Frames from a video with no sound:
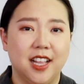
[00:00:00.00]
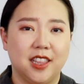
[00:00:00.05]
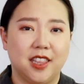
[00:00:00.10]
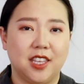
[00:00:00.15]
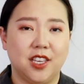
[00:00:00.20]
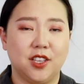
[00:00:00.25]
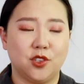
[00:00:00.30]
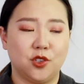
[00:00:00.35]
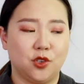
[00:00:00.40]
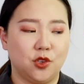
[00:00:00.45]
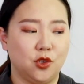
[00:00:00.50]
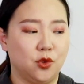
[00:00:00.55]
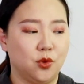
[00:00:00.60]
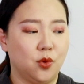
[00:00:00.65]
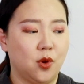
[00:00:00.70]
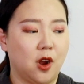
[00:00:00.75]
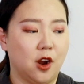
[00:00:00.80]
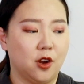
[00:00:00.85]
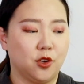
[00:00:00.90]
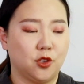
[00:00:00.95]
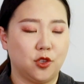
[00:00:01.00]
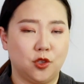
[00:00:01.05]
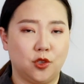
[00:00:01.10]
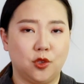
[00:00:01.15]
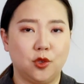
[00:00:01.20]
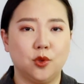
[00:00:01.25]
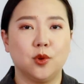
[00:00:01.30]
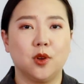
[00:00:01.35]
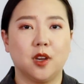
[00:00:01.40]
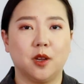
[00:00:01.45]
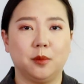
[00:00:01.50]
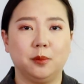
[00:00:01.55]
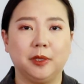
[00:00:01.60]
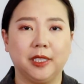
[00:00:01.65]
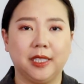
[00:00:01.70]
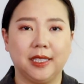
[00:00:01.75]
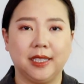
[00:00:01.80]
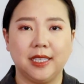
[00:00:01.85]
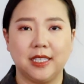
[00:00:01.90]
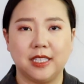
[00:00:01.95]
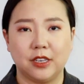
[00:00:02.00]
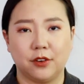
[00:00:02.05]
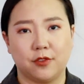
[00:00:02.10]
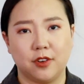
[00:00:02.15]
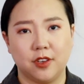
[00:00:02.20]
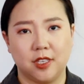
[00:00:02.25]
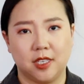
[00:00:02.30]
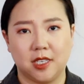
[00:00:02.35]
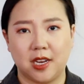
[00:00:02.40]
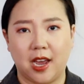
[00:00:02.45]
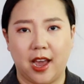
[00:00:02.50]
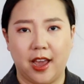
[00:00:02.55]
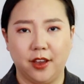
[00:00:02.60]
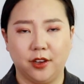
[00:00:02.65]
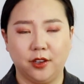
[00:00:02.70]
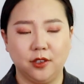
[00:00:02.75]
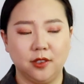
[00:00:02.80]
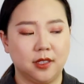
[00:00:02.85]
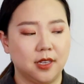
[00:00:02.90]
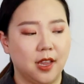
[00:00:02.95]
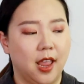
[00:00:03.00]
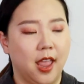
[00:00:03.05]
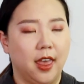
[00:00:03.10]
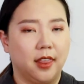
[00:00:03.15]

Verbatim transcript: these two are two completely different styles.